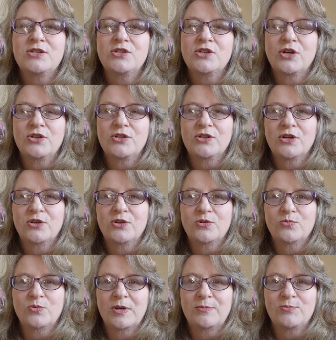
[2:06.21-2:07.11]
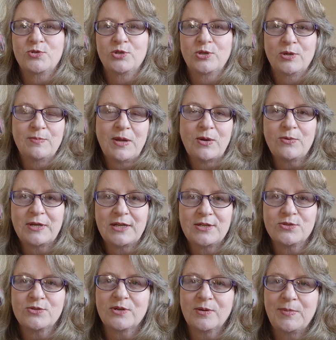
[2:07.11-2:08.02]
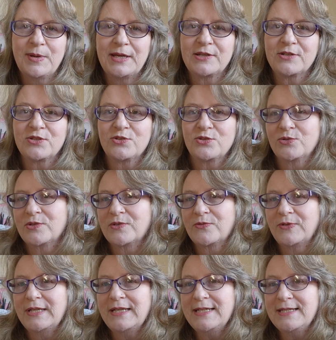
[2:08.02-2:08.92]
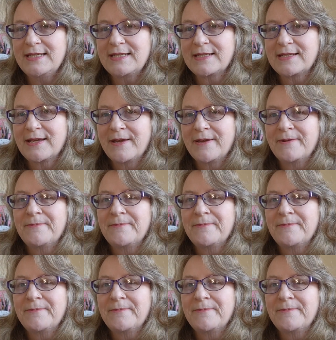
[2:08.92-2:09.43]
don't know what I'm talking about when I talk about Tour de Fleece,